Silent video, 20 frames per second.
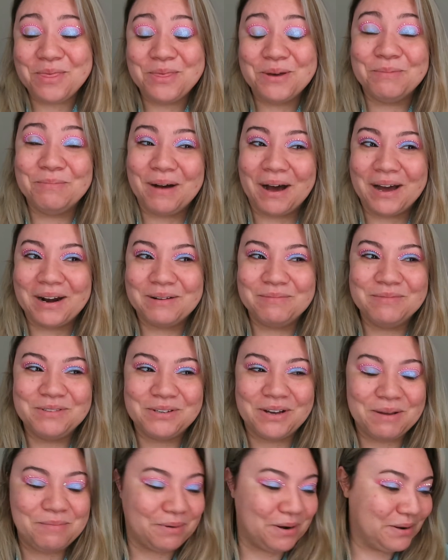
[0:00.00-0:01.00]
the bottom,
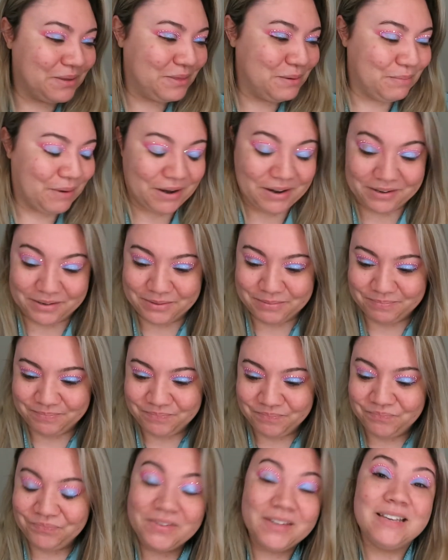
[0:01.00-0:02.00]
so I broke the
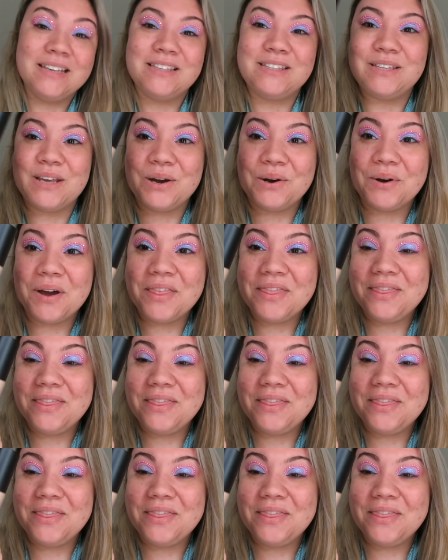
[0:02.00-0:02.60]
bottom. So